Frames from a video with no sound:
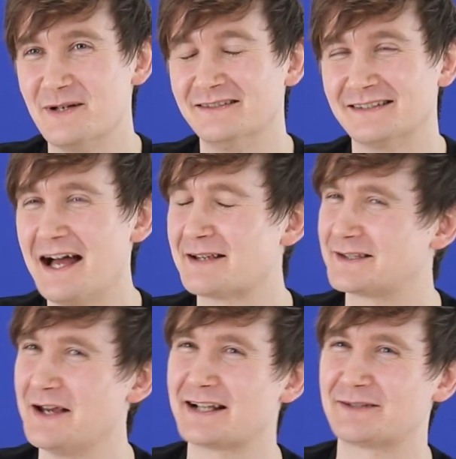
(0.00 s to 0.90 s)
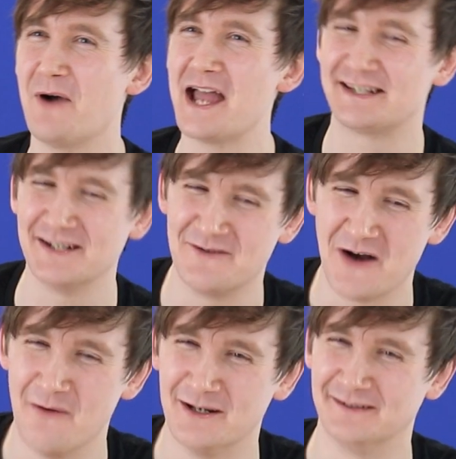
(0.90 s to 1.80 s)
That's way too
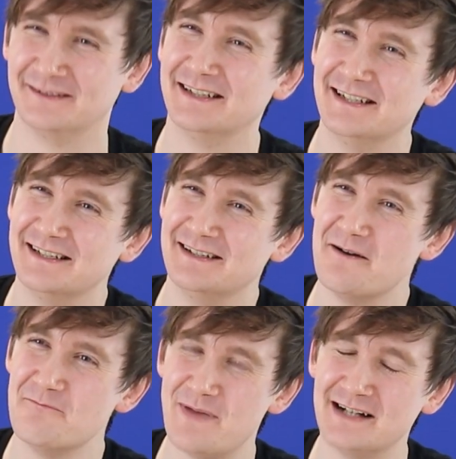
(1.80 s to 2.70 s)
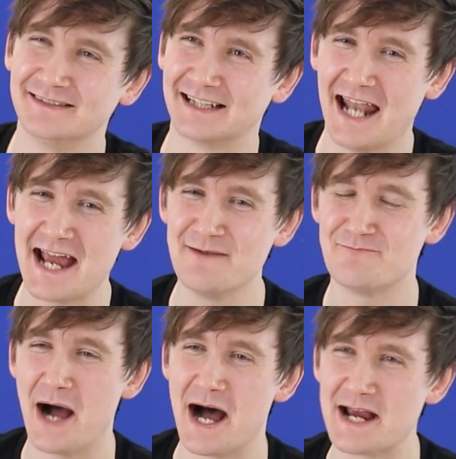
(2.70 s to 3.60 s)
common. Builder,
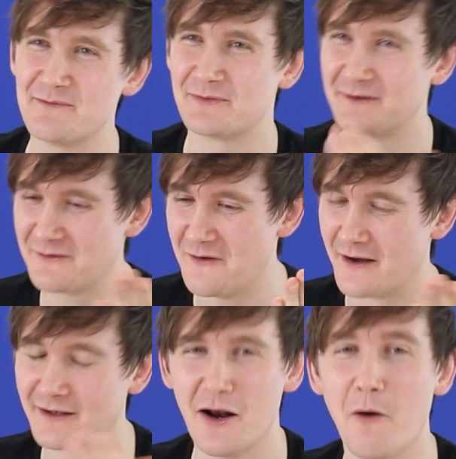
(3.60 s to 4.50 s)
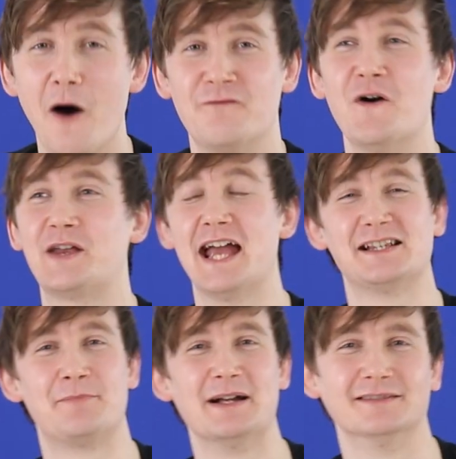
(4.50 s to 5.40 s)
laying pipe. Come on, you know what? Fuck yeah,
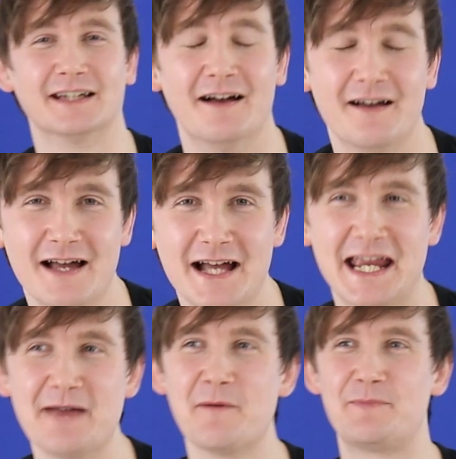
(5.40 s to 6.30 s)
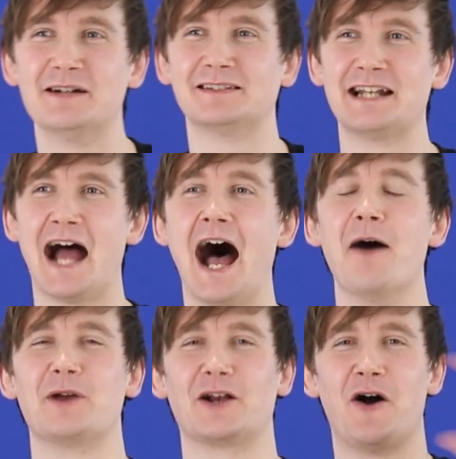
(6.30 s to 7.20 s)
he's a builder. Give him a building hat
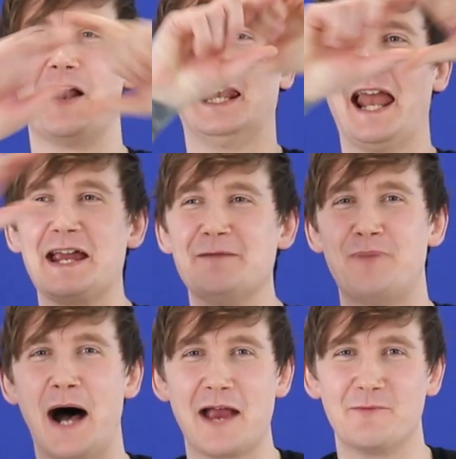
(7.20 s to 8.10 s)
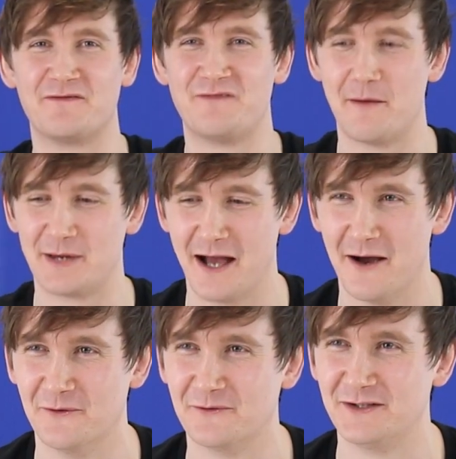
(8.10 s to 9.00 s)
and we're going to call it laying pipe with
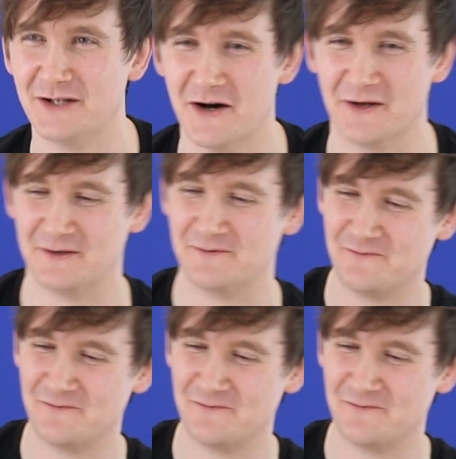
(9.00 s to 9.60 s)
Fabio. Done.